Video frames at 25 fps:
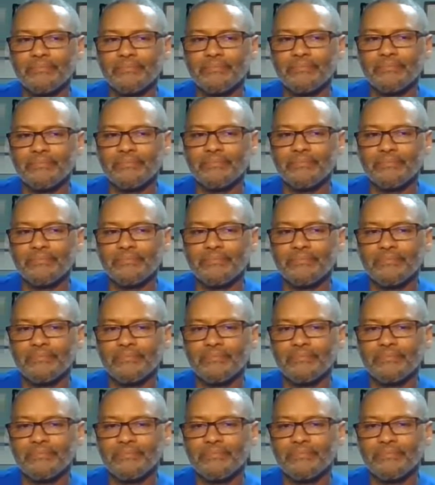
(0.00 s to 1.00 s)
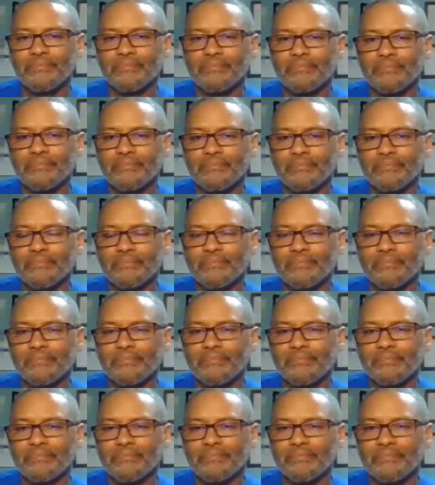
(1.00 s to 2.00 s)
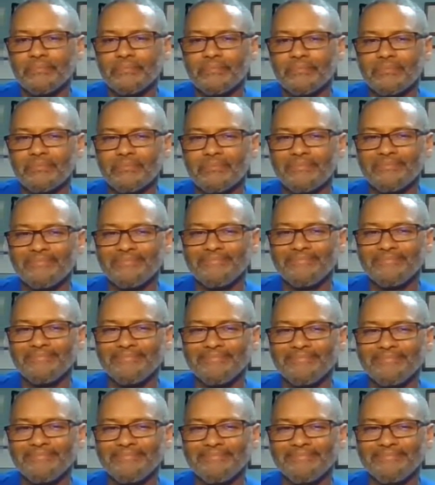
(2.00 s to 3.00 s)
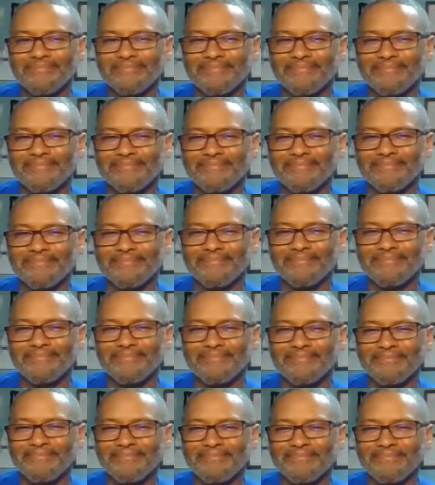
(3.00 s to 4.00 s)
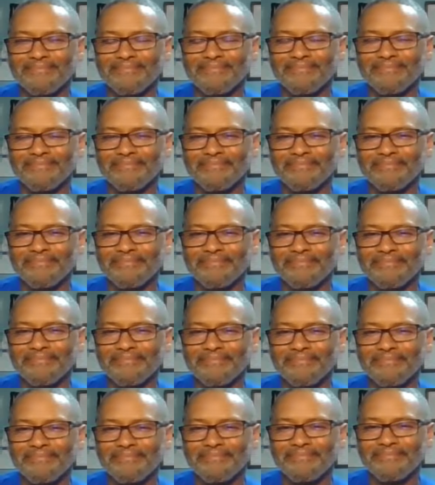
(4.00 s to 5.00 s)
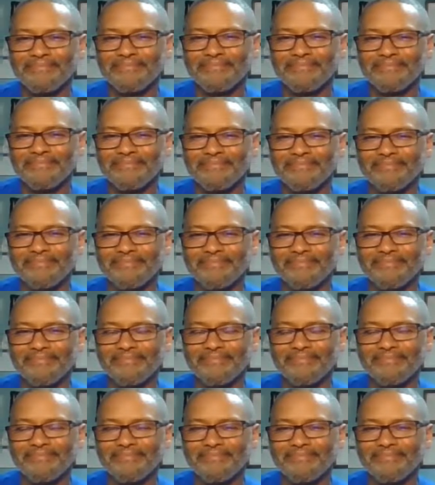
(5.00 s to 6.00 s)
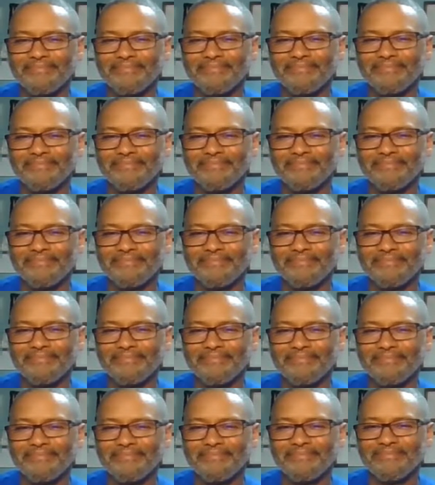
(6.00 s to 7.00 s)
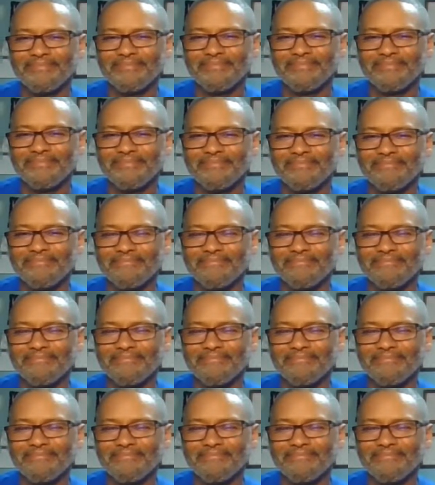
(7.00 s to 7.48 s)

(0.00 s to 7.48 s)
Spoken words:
This person isn't speaking.